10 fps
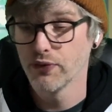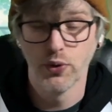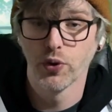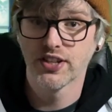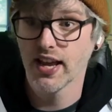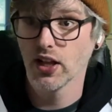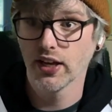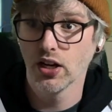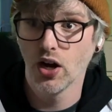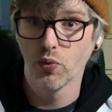If you were to take
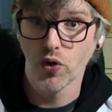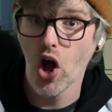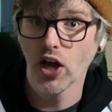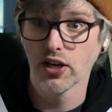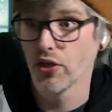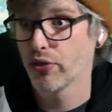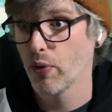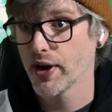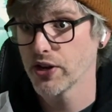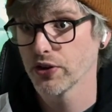like a rock and
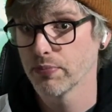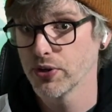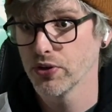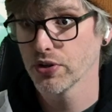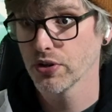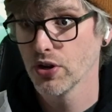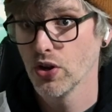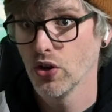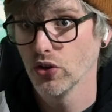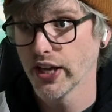throw it at your computer,
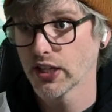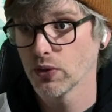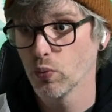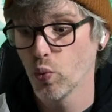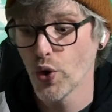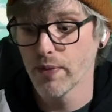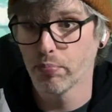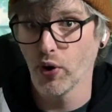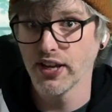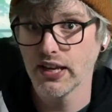like would
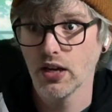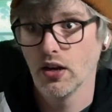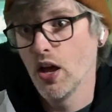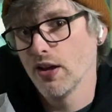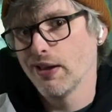it break it?